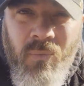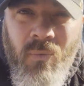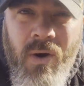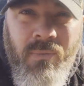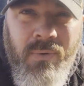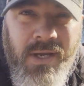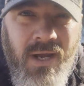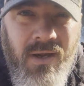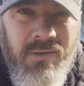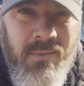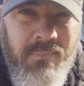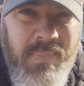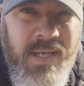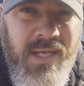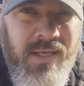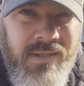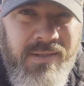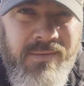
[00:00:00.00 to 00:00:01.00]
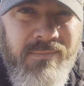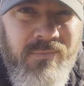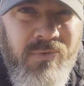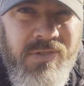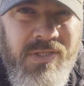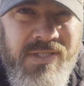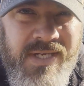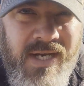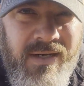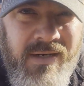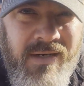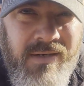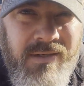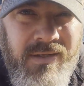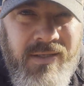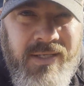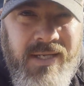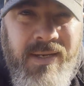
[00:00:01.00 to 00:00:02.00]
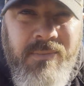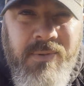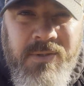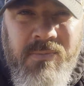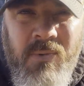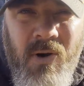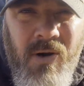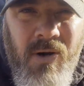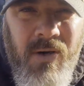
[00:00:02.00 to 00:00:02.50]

in what we call the pit, which is out here in the deepest